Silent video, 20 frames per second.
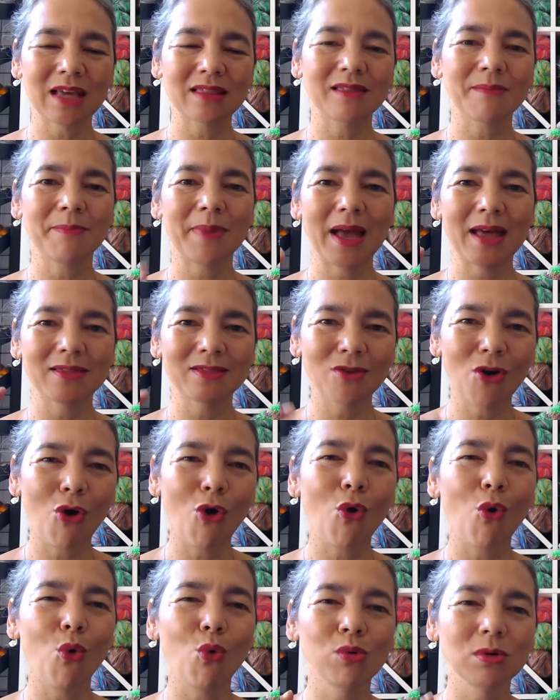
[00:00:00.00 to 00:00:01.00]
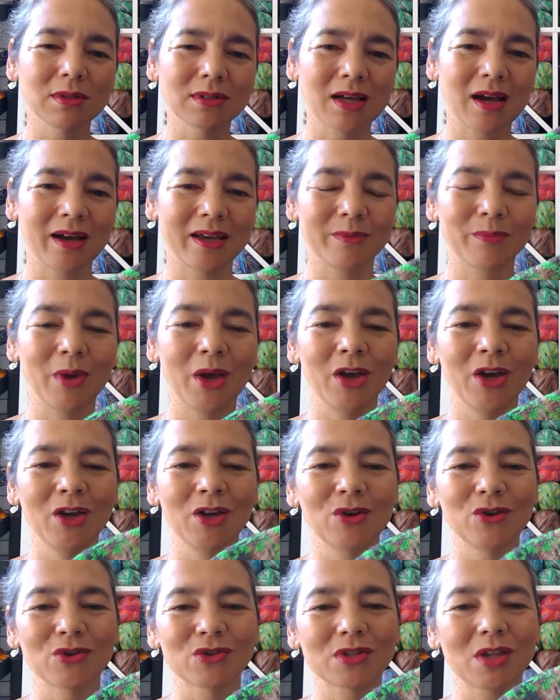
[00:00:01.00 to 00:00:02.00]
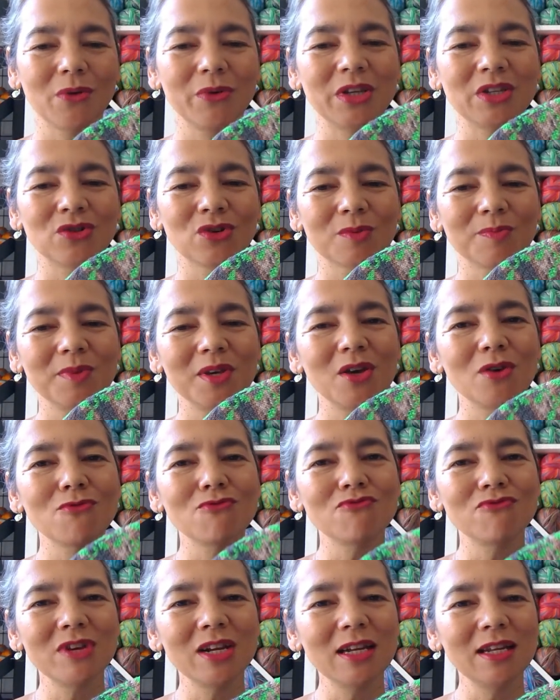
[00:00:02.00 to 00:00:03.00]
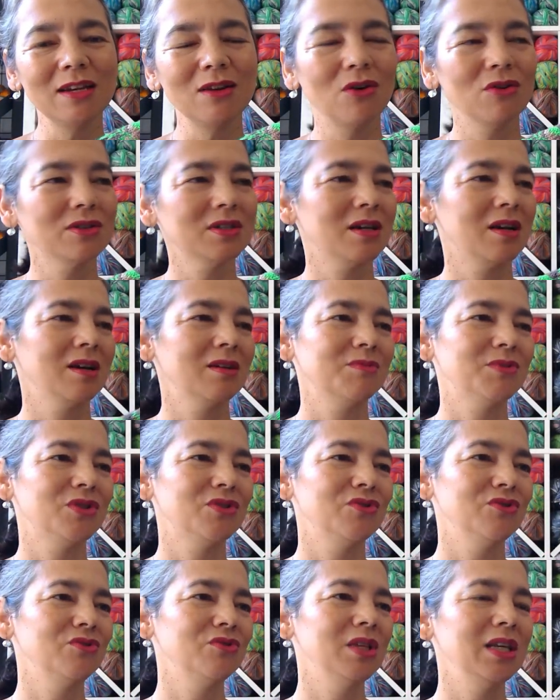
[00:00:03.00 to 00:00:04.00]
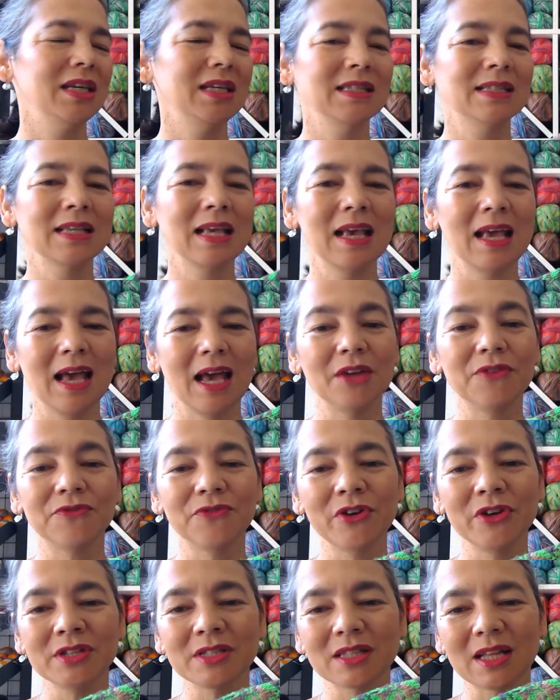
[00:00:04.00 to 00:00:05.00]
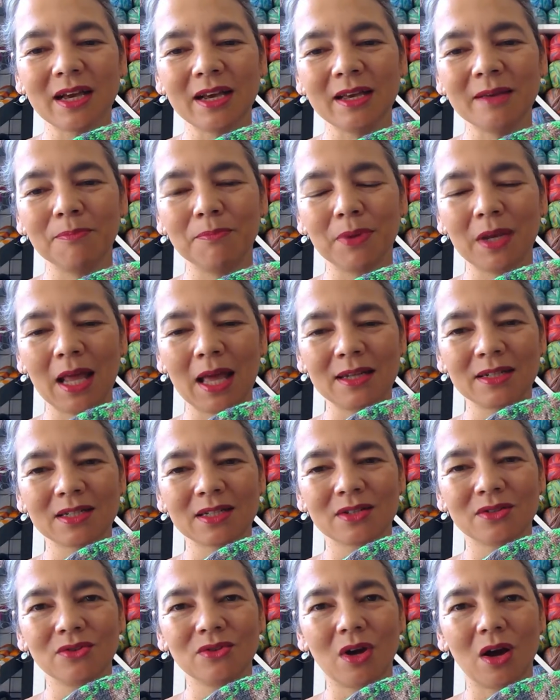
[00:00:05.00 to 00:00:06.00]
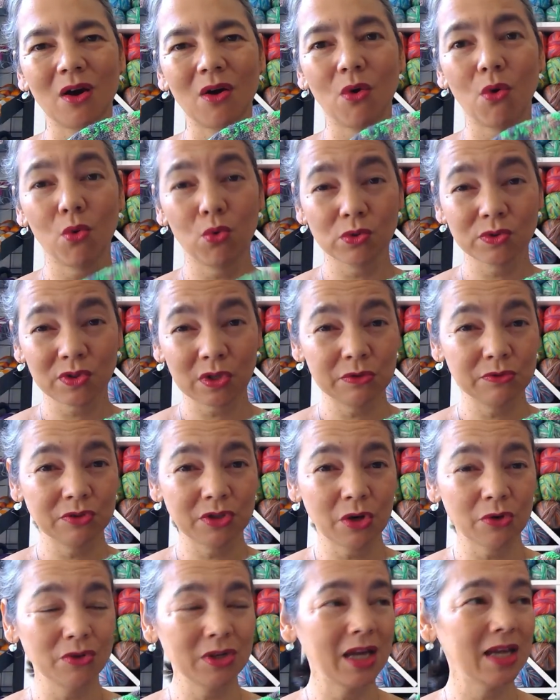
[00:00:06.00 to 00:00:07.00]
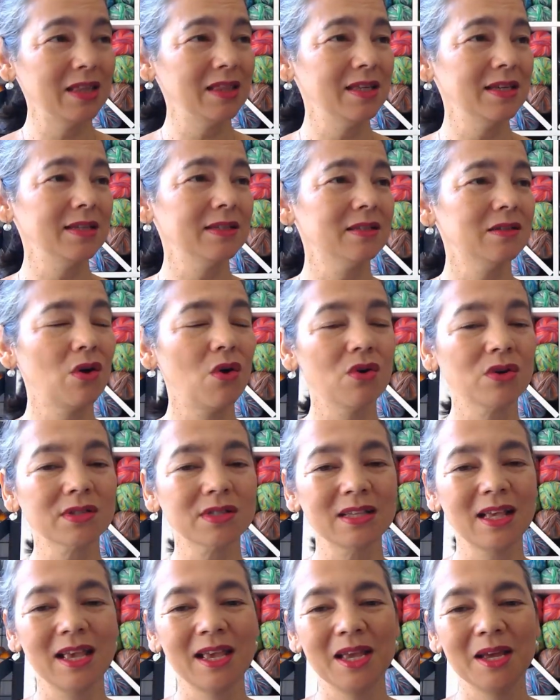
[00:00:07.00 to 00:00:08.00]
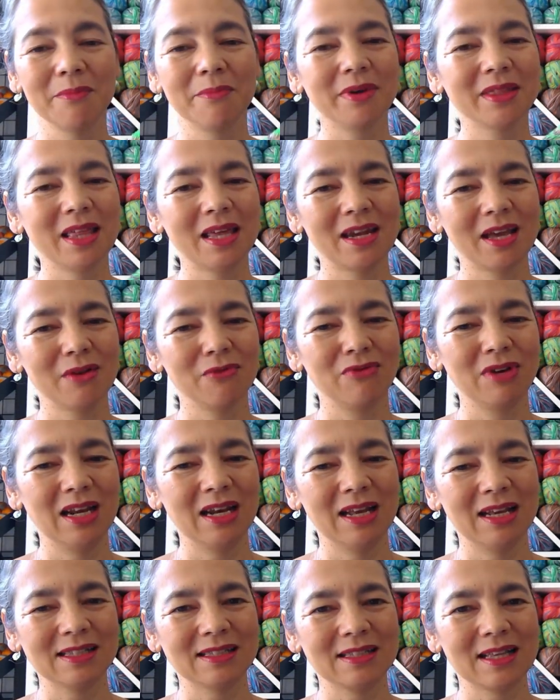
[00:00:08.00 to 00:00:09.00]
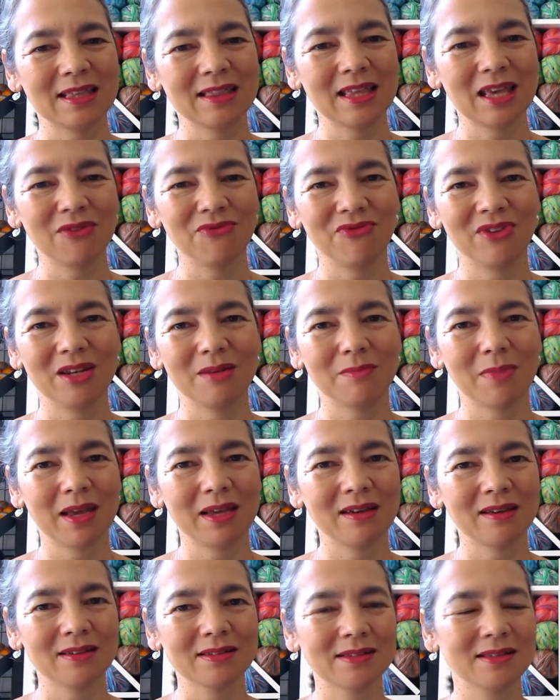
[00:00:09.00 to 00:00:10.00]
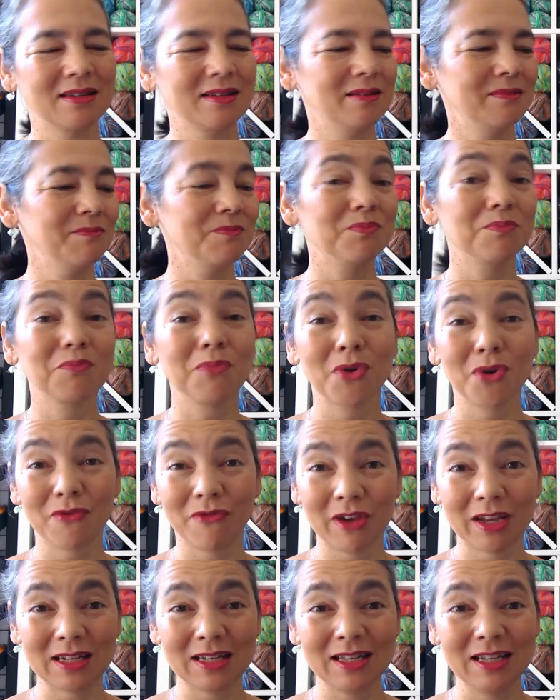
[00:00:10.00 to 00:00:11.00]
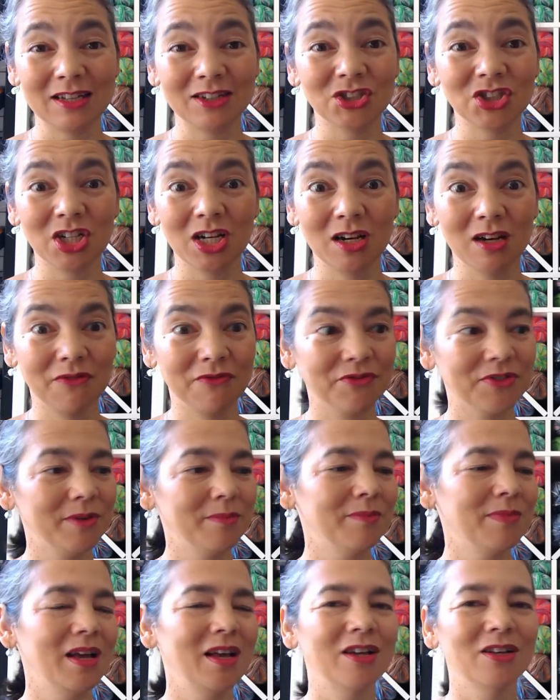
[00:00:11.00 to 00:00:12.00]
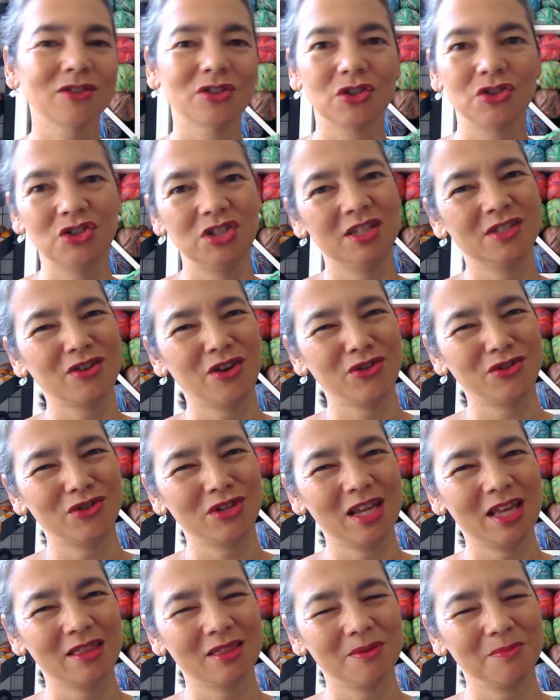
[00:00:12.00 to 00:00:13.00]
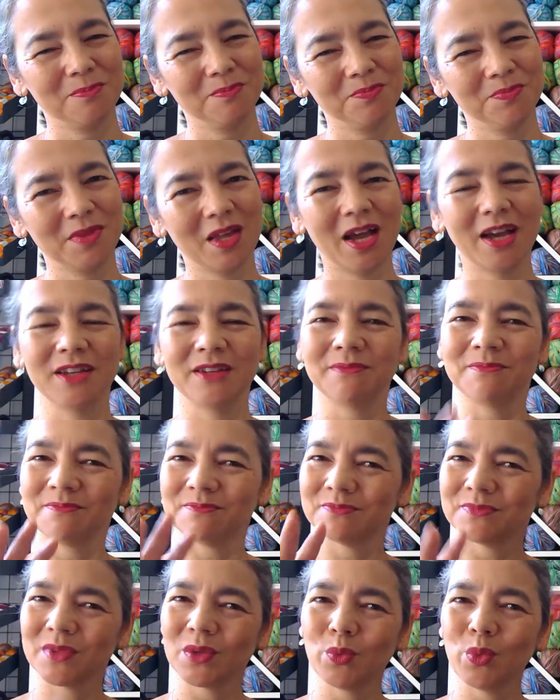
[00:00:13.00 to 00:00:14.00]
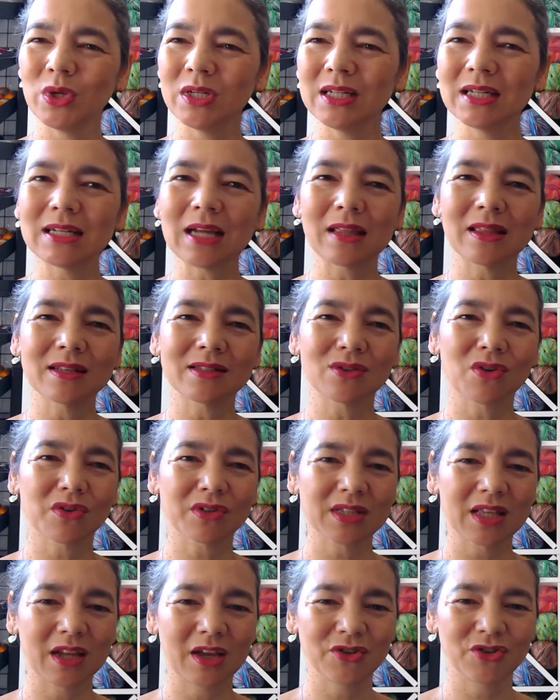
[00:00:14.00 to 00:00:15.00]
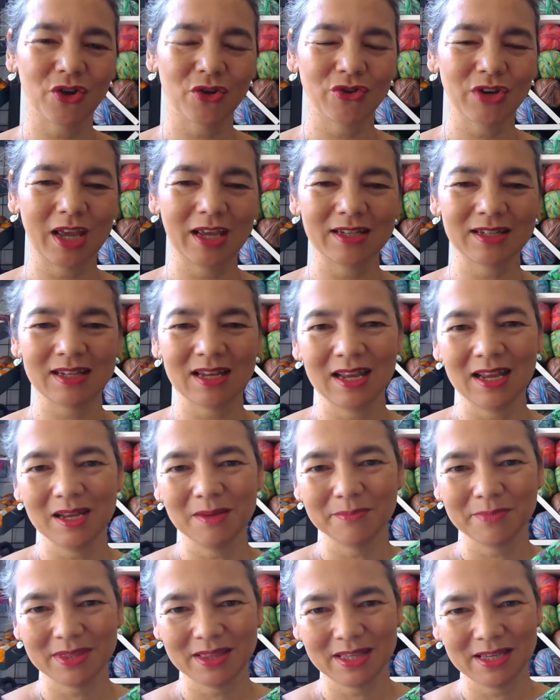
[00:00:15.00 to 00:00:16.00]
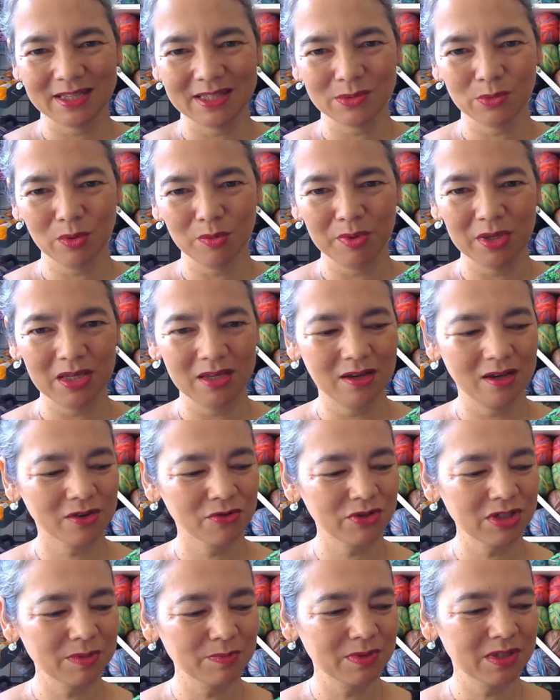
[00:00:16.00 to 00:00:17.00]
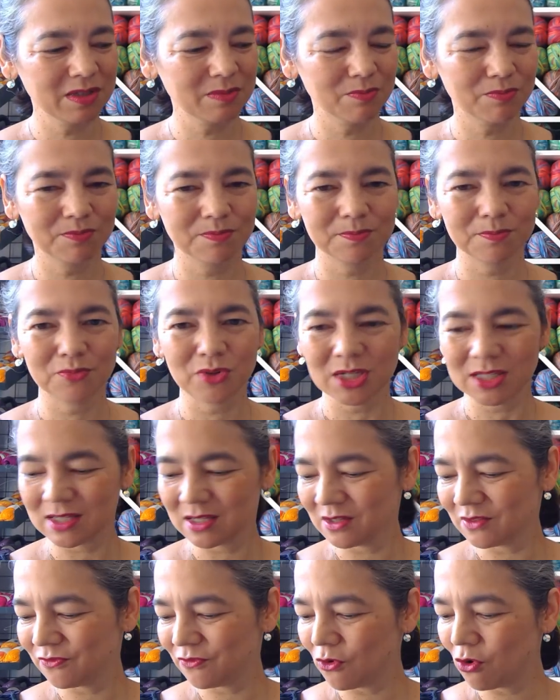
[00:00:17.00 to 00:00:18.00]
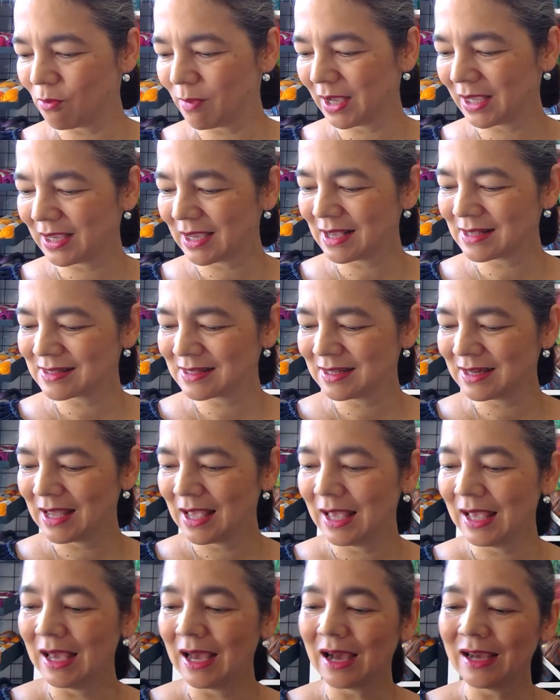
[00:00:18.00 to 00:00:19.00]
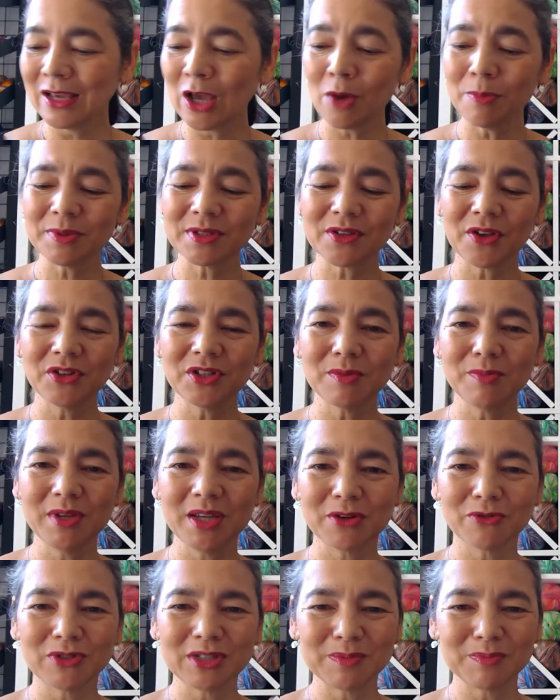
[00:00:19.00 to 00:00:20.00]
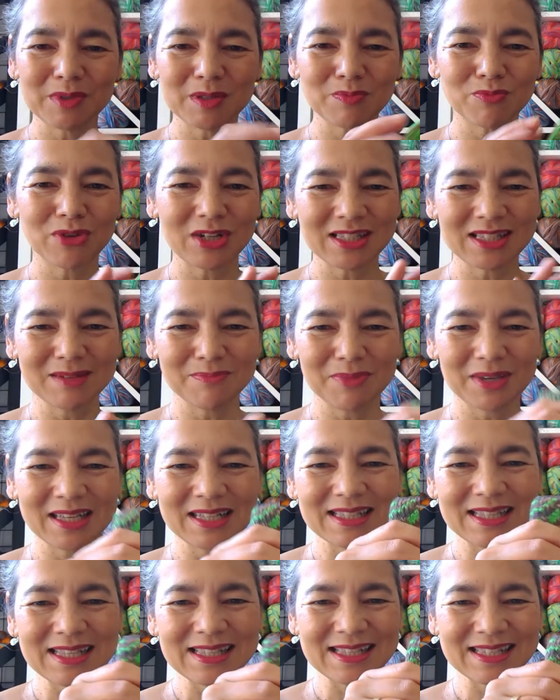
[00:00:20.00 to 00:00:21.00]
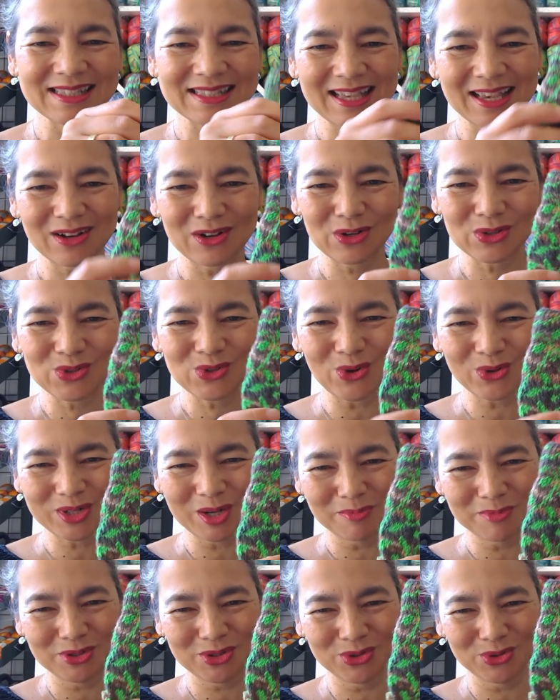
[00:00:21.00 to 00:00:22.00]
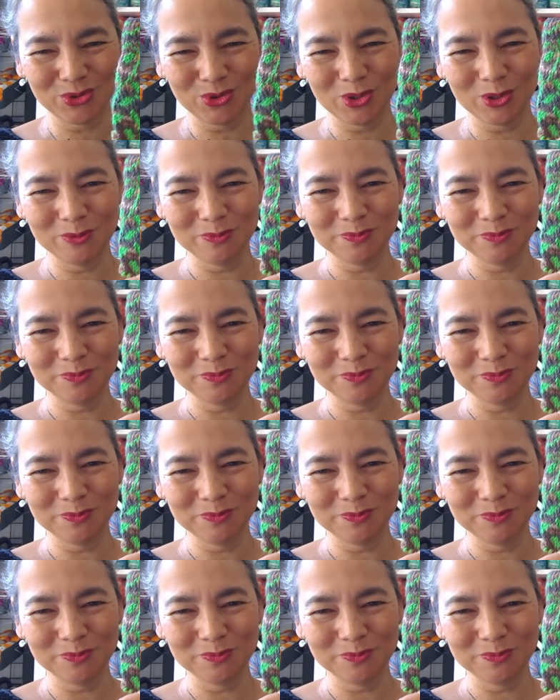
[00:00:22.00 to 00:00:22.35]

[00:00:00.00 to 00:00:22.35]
at the pattern the whole time. So it took me a really long time to do these. At first, I planned to also donate these socks, but then I realized that they fit my cousin perfectly and she loved them. So she's going to get them. I will knit other socks that I donate, but these will be a Christmas present for my cousin. I hope it's going to be a Christmas present because this is sock number two.